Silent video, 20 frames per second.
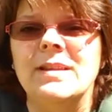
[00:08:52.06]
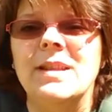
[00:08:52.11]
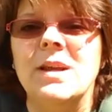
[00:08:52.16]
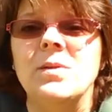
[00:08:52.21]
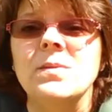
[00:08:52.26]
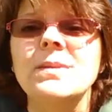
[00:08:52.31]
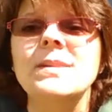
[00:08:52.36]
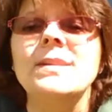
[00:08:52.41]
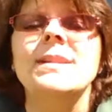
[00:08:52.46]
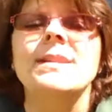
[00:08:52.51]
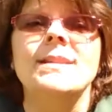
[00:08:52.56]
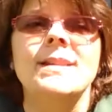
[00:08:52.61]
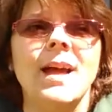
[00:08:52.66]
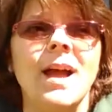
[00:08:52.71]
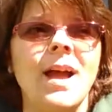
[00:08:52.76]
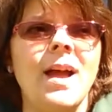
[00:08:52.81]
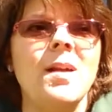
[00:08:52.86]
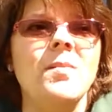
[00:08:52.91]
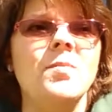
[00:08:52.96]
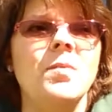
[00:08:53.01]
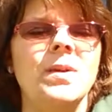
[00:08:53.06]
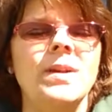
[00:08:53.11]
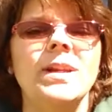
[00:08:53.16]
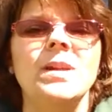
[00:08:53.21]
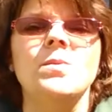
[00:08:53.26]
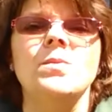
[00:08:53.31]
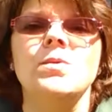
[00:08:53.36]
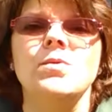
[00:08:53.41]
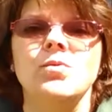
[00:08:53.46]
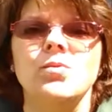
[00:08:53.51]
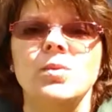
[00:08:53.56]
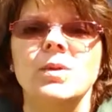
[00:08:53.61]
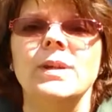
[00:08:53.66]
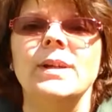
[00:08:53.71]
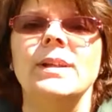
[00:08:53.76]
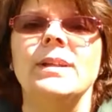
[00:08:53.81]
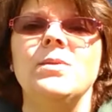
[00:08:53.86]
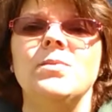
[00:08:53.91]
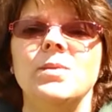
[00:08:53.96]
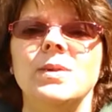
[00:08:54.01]
There was a time when it was
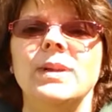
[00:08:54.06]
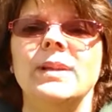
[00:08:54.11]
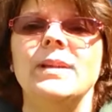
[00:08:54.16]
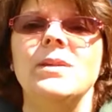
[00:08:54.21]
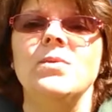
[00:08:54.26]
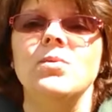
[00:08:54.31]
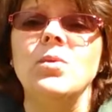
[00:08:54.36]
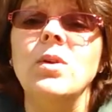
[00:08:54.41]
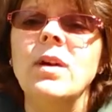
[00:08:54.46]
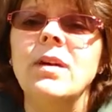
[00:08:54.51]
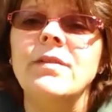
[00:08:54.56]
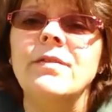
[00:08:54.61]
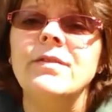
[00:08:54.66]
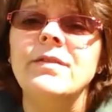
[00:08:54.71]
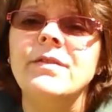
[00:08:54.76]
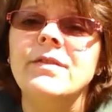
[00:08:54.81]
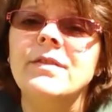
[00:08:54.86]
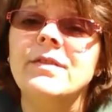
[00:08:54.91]
really rough.